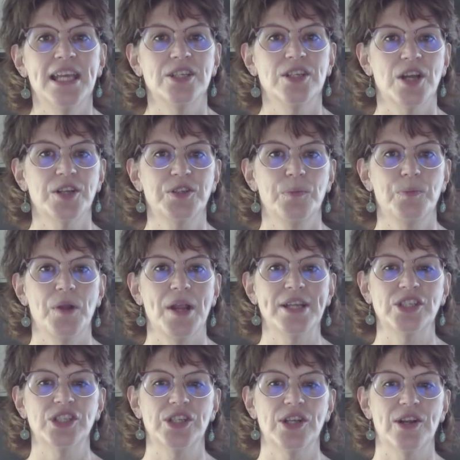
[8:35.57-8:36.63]
Dr.
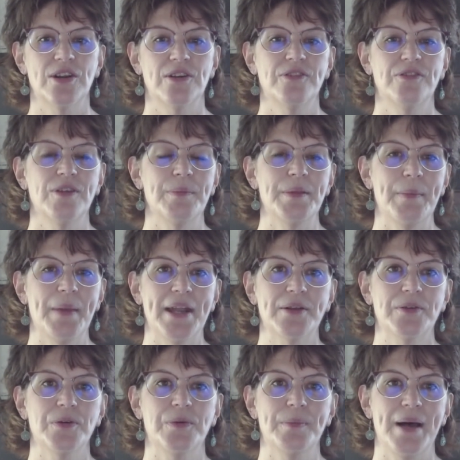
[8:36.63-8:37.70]
Bret Scher from the
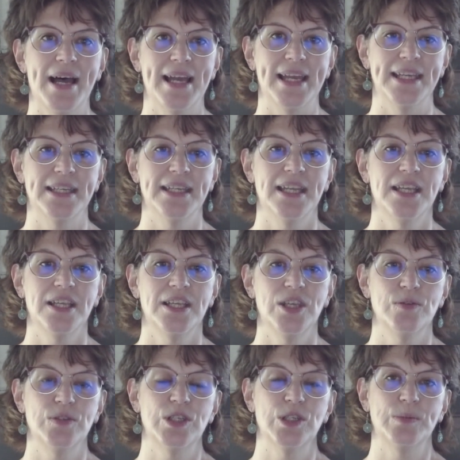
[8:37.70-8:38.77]
Metabolic Mind
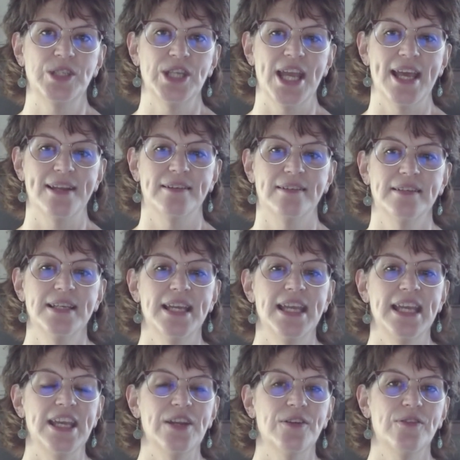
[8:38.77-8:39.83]
YouTube channel
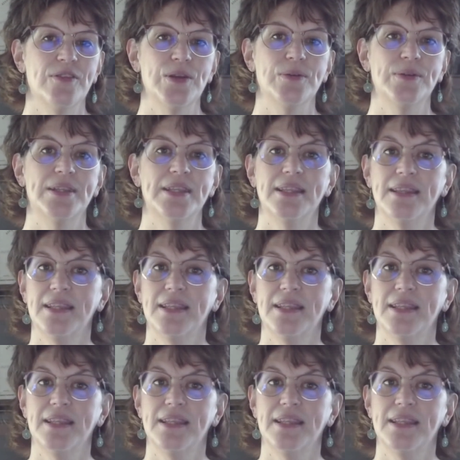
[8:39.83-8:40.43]
interviewed